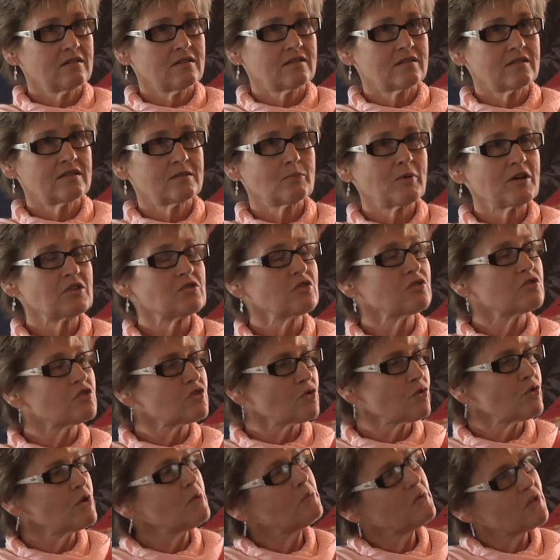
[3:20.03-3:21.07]
it's a special
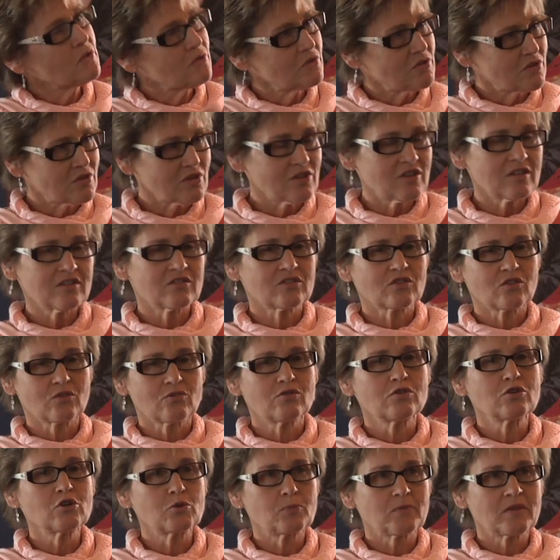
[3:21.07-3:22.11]
tribute to this
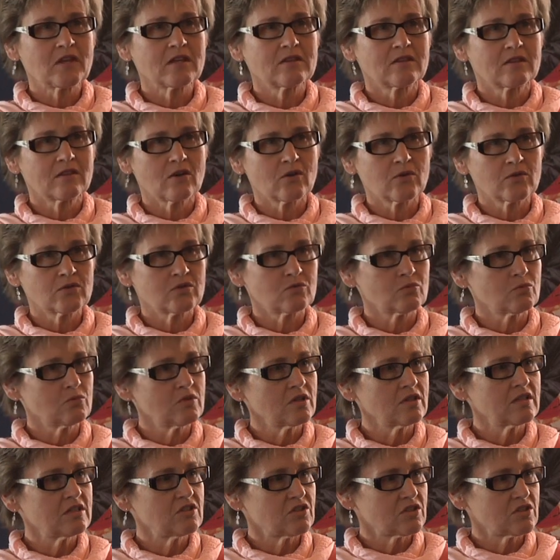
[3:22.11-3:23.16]
group that those
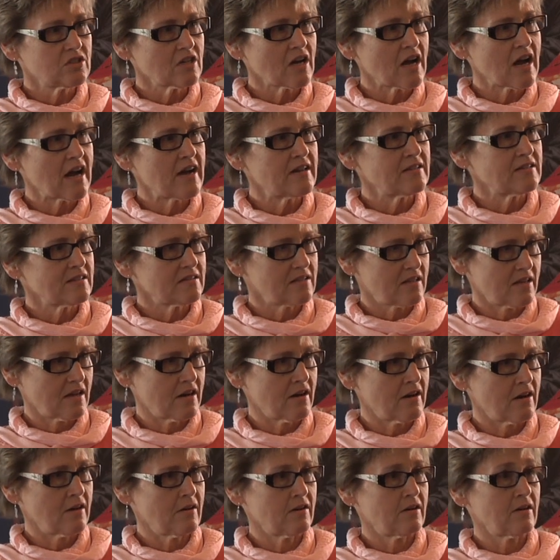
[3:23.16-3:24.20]
really shy,
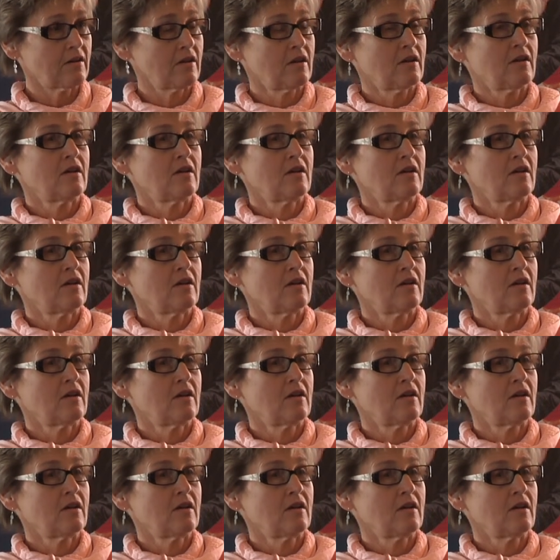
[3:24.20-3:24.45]
scared